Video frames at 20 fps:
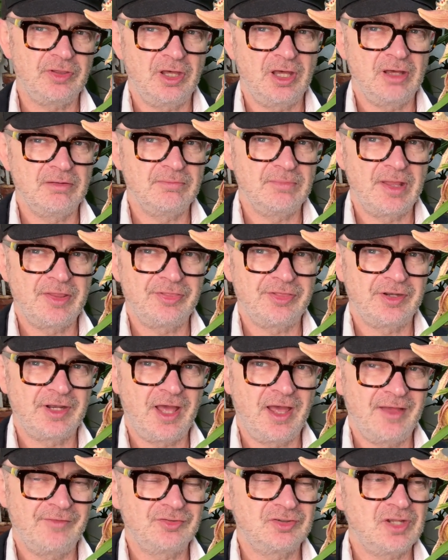and a
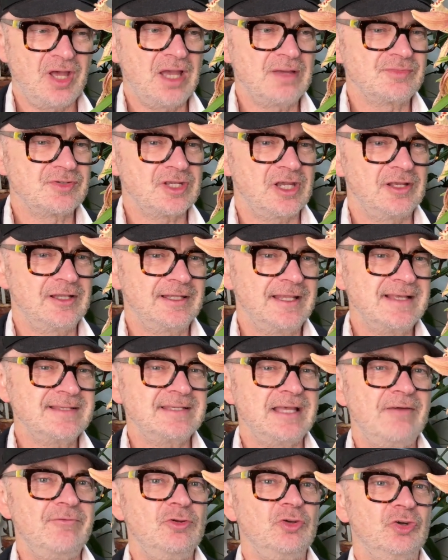half's time. So let's
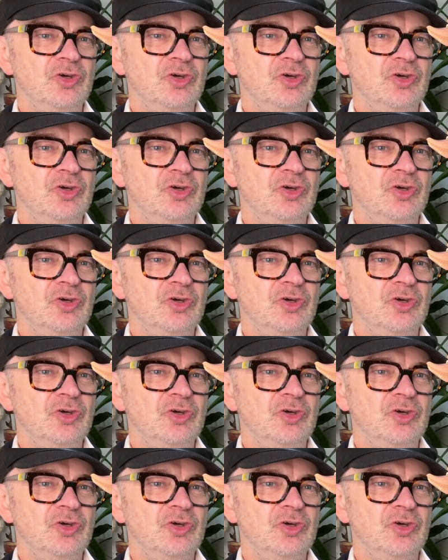have a look